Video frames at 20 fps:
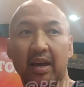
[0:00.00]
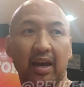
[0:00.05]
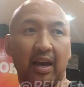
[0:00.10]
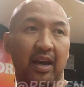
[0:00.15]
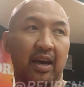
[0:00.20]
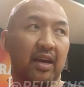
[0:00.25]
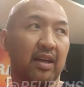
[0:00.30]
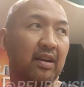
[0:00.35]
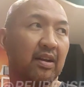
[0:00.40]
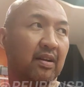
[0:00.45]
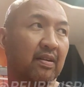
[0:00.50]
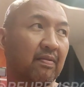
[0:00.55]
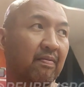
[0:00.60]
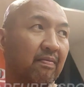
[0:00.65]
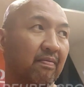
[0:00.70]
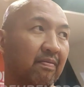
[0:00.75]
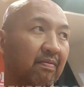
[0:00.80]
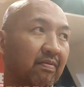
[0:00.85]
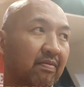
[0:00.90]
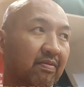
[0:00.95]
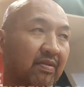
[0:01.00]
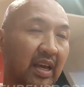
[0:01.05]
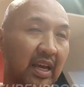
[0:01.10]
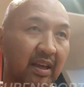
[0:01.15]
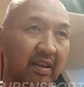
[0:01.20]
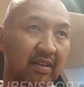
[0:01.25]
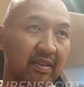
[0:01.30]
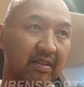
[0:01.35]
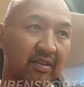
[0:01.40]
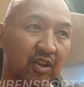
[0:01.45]
and
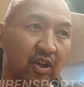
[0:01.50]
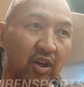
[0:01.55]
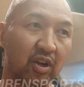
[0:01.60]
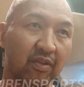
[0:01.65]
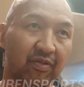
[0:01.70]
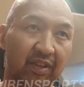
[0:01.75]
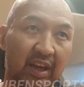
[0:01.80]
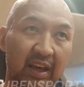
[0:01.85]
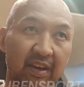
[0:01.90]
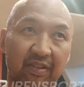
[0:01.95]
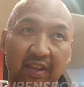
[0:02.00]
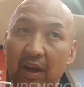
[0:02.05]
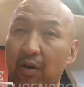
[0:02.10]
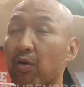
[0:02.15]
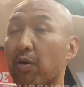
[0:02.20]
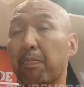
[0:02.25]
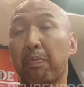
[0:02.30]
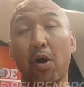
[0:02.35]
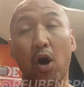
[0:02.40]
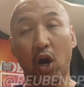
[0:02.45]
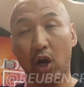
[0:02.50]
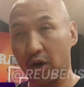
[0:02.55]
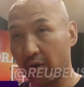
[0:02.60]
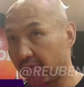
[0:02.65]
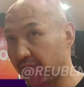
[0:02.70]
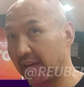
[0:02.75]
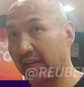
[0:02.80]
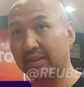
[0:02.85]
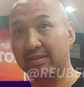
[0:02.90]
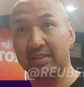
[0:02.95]
they were part
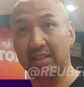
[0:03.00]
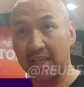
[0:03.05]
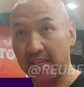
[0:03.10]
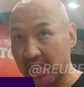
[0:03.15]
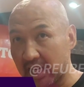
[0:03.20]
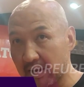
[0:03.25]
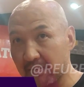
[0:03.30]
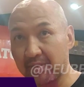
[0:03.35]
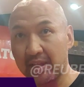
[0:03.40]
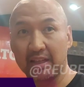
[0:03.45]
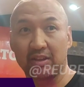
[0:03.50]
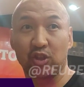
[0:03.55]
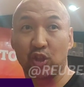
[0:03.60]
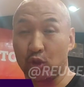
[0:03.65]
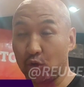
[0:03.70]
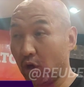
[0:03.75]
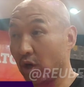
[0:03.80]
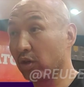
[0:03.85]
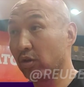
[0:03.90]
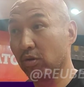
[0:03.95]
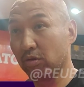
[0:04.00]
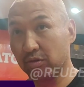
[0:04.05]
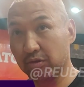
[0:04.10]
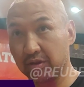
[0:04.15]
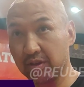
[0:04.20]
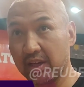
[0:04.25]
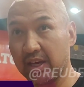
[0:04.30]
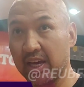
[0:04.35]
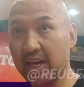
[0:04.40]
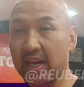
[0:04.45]
of that team that struggled
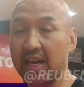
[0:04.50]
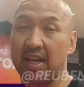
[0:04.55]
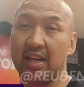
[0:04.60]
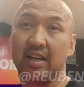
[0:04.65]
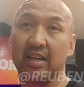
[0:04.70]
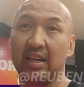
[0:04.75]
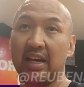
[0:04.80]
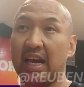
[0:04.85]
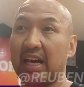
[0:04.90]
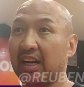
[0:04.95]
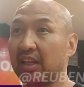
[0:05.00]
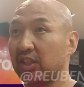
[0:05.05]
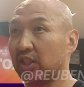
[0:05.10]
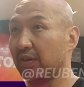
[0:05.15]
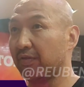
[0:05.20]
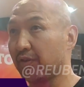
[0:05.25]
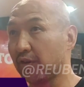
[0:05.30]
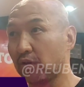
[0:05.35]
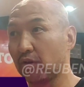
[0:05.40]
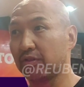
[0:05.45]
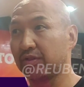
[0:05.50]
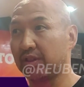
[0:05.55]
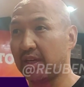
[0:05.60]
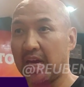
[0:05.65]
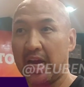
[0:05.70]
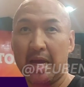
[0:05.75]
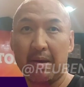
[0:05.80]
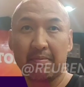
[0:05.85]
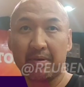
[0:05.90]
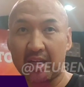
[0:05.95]
and had a difficult
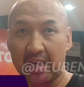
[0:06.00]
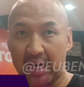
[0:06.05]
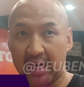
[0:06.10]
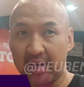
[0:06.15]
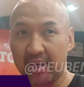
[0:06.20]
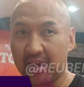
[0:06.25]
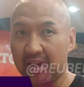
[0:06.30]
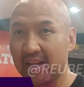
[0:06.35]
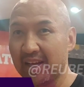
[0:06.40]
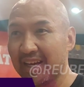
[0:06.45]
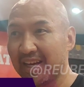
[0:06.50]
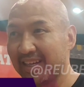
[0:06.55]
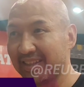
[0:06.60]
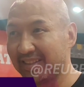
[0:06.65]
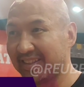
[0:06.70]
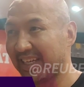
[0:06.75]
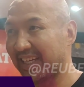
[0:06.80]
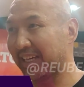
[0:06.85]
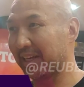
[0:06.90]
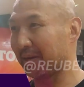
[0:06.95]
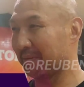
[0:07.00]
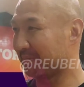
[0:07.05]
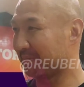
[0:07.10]
time kind of digging